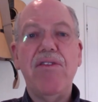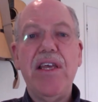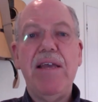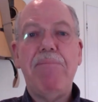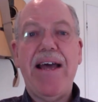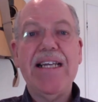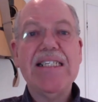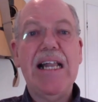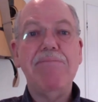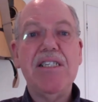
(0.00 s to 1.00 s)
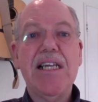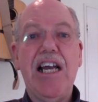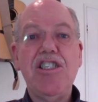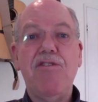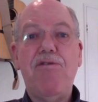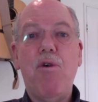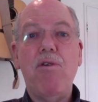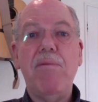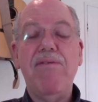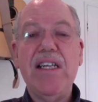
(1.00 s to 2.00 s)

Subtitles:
the Paddocks Club discussion forum have